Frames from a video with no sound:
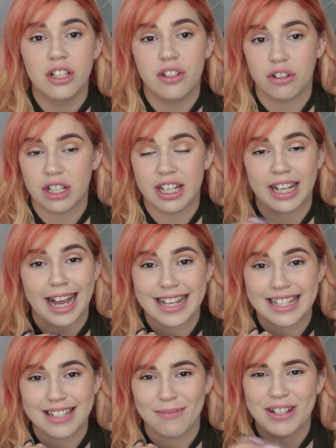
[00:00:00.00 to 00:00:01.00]
Dr. Nick
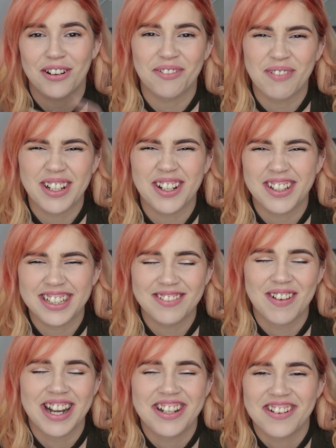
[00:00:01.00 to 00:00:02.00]
has, my
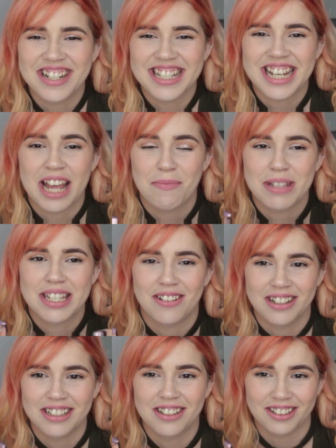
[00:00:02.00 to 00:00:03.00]
doctor's name is
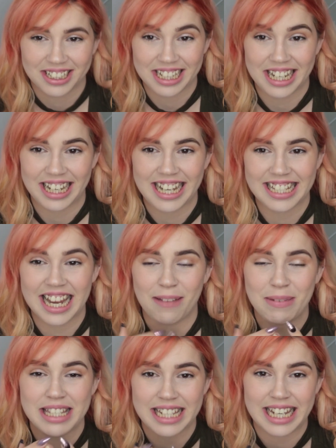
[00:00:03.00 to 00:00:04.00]
not Dr. Nick, his name
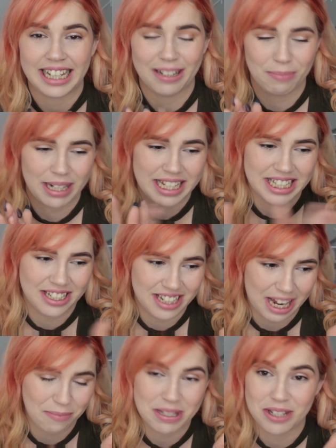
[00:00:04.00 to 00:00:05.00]
is Nick, but his
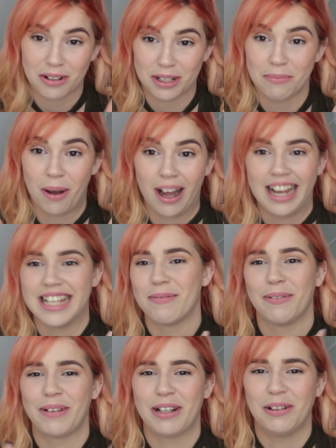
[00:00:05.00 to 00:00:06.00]
name is Dr. Myers,
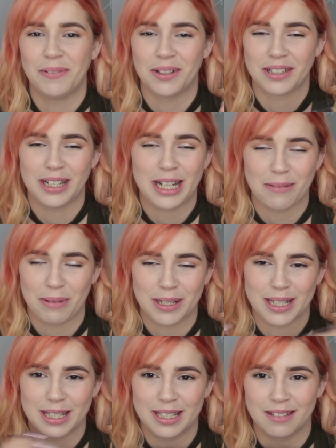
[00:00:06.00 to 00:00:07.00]
but we call him Dr. Nick
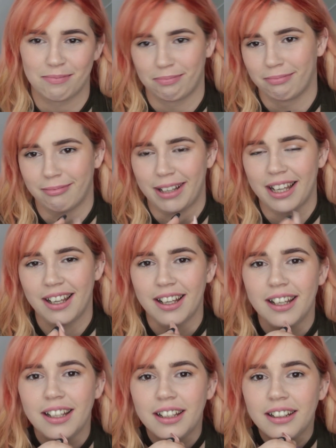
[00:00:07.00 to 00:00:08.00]
because it's,
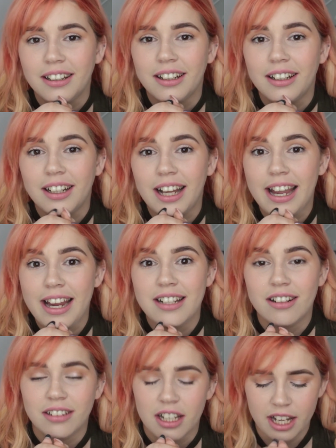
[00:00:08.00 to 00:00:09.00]
hey,
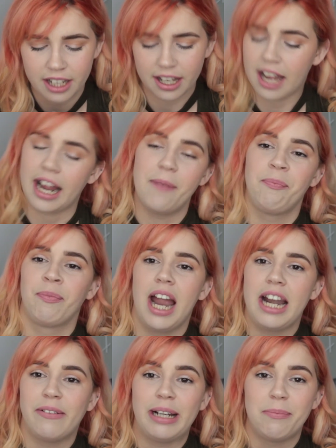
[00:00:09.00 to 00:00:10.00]
Dr. Nick. Okay,
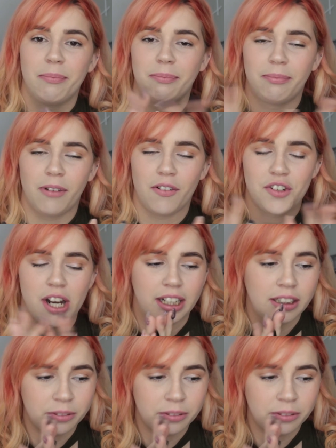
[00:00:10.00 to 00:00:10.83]
anyway, off track.